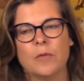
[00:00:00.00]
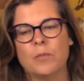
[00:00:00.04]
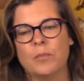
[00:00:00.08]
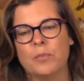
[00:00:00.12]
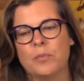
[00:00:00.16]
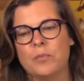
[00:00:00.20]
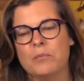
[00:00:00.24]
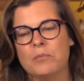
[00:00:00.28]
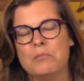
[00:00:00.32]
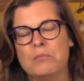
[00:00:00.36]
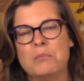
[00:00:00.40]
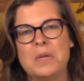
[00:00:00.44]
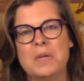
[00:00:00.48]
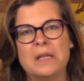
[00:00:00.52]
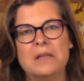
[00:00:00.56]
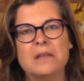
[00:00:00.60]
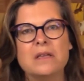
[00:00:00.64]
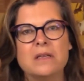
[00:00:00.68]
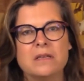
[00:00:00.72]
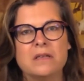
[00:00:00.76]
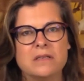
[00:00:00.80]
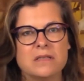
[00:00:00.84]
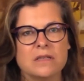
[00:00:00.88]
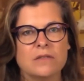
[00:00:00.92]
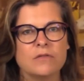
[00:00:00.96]

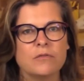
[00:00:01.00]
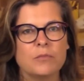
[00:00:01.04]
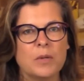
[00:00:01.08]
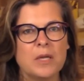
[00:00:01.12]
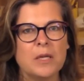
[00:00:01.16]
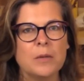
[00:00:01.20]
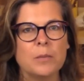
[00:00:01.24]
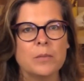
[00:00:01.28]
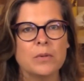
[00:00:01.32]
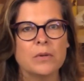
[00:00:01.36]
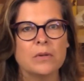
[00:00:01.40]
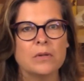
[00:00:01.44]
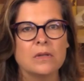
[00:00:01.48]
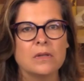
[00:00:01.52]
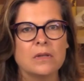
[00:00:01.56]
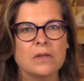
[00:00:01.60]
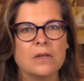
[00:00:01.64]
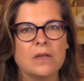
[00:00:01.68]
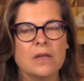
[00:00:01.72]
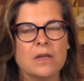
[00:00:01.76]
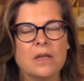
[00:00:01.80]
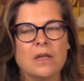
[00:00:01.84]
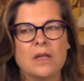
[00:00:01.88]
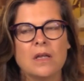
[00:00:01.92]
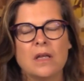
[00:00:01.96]
millions of people,
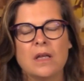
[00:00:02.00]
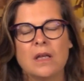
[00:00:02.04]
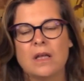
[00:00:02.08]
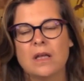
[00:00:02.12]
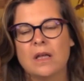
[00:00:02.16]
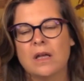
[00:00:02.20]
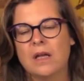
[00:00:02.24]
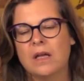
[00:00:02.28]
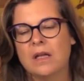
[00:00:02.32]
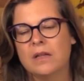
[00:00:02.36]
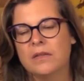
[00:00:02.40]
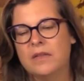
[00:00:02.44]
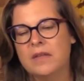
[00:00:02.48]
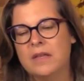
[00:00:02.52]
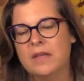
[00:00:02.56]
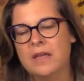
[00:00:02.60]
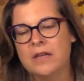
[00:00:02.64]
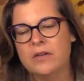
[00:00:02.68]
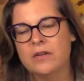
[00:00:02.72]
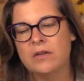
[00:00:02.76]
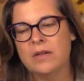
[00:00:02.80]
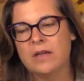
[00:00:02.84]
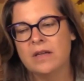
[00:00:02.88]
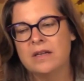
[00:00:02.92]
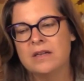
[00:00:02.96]

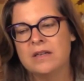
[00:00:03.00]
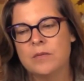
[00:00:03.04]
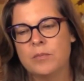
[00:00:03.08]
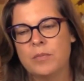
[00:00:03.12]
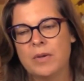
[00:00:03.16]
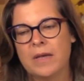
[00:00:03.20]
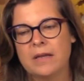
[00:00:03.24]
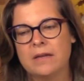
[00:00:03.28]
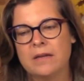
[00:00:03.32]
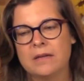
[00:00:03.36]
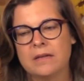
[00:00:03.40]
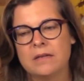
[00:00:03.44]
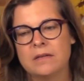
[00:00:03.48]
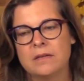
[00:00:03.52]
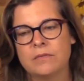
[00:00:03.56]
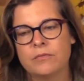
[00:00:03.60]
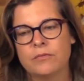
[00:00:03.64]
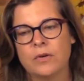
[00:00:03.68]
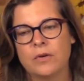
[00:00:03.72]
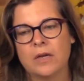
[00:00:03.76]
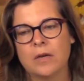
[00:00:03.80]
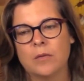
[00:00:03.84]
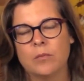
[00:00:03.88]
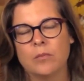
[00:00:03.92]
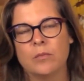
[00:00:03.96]
independent
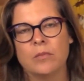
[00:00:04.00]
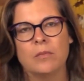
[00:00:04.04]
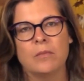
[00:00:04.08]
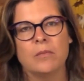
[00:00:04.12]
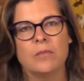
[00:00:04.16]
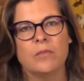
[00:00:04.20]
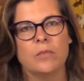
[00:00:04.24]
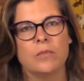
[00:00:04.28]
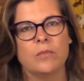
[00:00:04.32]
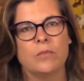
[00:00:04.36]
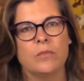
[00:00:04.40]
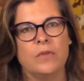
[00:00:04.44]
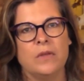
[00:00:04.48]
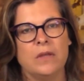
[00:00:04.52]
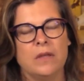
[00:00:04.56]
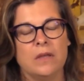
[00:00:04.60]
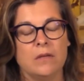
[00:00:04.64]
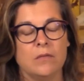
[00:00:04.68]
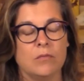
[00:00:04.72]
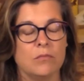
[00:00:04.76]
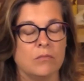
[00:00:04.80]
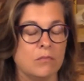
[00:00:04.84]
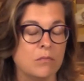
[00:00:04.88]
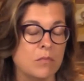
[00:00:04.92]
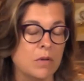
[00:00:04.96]
from
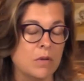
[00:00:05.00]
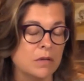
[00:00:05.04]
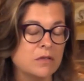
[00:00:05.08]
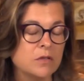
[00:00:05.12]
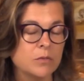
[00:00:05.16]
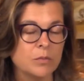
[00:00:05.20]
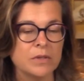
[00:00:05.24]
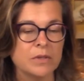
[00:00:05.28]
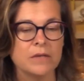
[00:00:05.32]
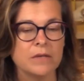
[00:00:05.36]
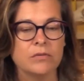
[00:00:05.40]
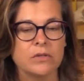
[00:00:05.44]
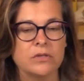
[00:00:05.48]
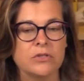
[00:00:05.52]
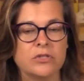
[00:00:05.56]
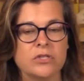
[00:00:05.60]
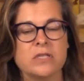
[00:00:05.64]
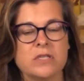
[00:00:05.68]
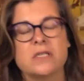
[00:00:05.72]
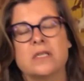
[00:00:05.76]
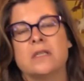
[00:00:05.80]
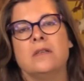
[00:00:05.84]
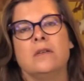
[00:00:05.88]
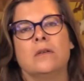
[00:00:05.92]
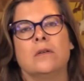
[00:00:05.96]
the multiple
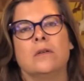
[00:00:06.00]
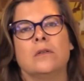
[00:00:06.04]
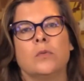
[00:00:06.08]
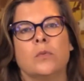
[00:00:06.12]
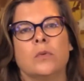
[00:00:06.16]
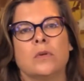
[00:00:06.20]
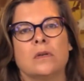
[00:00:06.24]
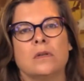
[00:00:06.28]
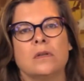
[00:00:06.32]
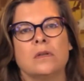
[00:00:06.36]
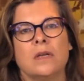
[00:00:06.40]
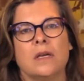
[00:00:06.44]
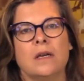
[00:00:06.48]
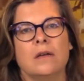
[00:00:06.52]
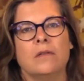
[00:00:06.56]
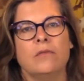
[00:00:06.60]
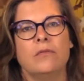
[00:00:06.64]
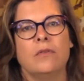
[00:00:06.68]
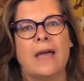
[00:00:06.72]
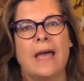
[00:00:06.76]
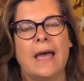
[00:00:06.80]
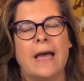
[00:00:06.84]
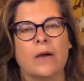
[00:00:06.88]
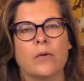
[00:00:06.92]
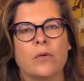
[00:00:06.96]
evolutions in the old world of
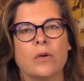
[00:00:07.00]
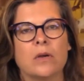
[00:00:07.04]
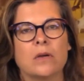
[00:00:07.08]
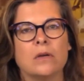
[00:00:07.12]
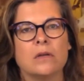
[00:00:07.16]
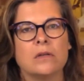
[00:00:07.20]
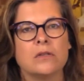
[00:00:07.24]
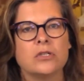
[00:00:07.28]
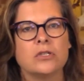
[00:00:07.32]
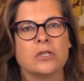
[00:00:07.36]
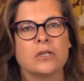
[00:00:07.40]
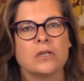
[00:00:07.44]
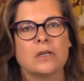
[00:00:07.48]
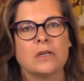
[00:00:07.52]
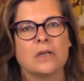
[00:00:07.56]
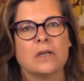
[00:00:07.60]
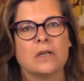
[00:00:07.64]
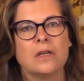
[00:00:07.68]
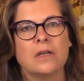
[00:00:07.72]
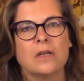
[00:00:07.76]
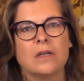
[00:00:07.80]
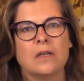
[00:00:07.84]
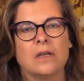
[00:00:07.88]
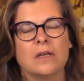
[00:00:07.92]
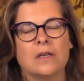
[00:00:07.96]
agriculture,
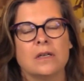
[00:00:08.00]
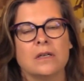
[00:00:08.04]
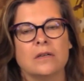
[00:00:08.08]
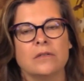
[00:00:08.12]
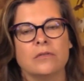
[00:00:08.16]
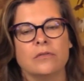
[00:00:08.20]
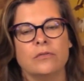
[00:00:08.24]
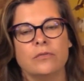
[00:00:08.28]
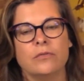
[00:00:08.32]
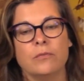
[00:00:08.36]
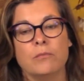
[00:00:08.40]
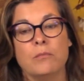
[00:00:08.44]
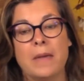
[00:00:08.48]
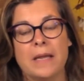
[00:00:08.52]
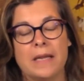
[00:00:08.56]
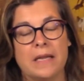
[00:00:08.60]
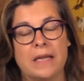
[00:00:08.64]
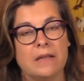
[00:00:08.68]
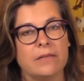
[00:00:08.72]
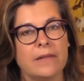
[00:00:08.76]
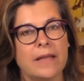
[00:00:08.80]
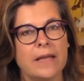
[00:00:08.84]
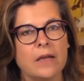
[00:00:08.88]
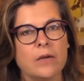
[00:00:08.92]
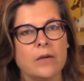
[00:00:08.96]
of
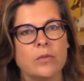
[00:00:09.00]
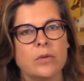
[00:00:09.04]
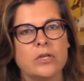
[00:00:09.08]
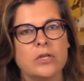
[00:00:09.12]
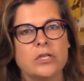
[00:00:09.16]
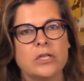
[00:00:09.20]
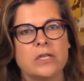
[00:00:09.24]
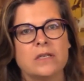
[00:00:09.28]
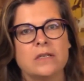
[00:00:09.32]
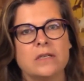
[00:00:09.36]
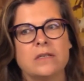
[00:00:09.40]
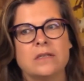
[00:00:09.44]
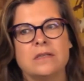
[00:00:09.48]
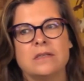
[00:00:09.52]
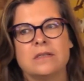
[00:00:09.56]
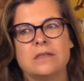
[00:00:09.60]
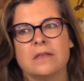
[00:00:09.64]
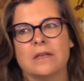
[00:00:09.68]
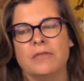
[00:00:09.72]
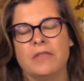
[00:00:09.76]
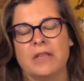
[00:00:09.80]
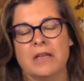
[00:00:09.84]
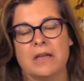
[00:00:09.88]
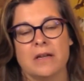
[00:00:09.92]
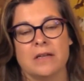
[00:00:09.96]
many languages,
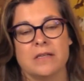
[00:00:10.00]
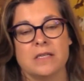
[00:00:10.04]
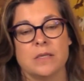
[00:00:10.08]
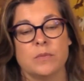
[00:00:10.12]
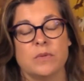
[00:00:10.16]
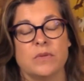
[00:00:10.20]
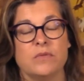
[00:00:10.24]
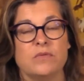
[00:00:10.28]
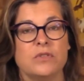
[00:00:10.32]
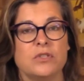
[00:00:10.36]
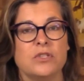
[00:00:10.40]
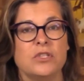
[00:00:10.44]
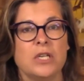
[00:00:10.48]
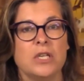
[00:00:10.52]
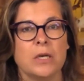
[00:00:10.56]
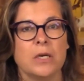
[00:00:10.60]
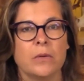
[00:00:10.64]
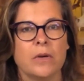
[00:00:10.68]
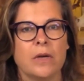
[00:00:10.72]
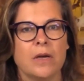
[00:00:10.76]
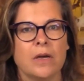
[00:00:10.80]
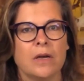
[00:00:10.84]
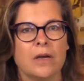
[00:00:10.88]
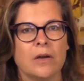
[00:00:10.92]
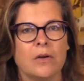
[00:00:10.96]
of the concept of
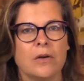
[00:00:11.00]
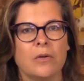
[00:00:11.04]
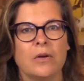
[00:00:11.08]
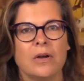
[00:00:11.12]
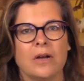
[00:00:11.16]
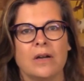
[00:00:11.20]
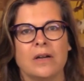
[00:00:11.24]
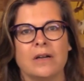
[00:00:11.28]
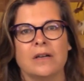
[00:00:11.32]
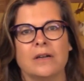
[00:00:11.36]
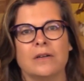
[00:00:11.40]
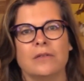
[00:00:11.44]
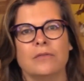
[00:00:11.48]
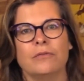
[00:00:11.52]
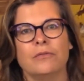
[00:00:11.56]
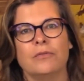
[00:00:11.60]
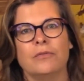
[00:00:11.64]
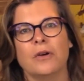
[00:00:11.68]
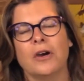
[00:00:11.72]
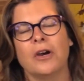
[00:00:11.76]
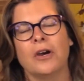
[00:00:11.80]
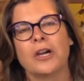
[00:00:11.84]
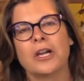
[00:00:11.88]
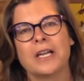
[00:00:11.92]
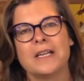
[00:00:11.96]
zero, of
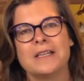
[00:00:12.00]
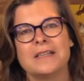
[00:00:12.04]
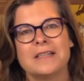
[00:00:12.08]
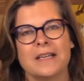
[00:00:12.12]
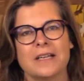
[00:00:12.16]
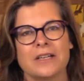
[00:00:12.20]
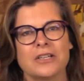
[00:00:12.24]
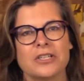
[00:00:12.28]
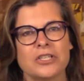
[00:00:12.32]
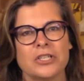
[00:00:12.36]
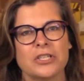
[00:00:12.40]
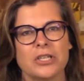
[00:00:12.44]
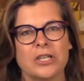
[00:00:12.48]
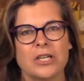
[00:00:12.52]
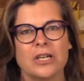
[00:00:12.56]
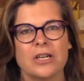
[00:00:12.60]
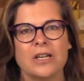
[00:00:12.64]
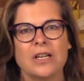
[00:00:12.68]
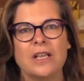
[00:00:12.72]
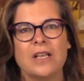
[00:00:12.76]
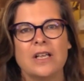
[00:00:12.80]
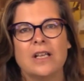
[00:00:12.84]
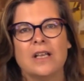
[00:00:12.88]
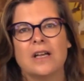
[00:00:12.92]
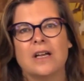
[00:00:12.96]
architecture,
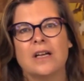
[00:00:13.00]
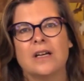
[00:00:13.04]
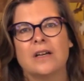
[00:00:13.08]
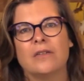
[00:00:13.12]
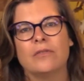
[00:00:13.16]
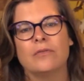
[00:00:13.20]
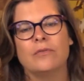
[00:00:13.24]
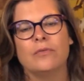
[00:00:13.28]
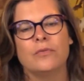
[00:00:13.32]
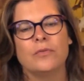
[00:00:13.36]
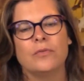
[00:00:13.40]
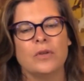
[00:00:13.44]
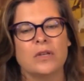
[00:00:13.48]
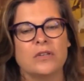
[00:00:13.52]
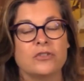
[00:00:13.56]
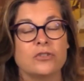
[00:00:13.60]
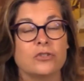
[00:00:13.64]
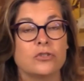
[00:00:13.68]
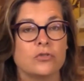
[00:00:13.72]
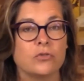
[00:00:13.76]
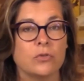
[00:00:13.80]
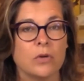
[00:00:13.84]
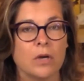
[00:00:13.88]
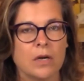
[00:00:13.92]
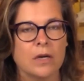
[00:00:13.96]
of
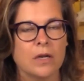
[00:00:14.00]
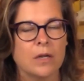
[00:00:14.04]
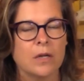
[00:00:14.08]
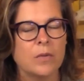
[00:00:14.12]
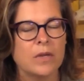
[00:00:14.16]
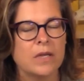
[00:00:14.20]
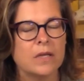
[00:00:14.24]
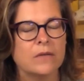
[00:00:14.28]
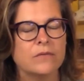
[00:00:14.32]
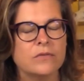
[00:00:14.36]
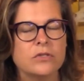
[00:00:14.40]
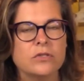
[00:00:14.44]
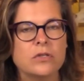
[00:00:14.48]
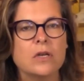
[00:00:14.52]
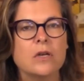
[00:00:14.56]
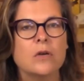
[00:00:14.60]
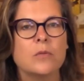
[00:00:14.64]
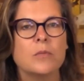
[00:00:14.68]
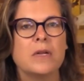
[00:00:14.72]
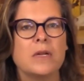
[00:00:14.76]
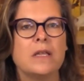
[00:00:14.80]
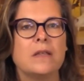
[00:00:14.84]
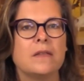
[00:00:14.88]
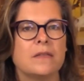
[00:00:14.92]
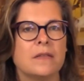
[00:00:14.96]
astronomy, of so
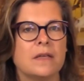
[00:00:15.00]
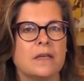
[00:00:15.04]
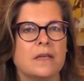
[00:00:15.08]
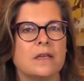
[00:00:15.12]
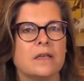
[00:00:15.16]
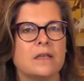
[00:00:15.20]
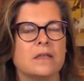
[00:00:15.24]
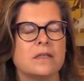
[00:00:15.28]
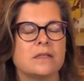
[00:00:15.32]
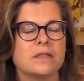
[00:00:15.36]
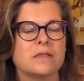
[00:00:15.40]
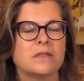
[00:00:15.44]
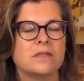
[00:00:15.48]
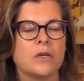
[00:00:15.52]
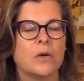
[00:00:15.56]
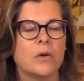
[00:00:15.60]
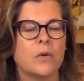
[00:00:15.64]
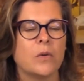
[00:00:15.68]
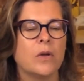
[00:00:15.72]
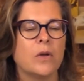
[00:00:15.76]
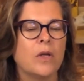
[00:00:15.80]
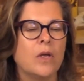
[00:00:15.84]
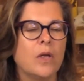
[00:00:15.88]
many things. So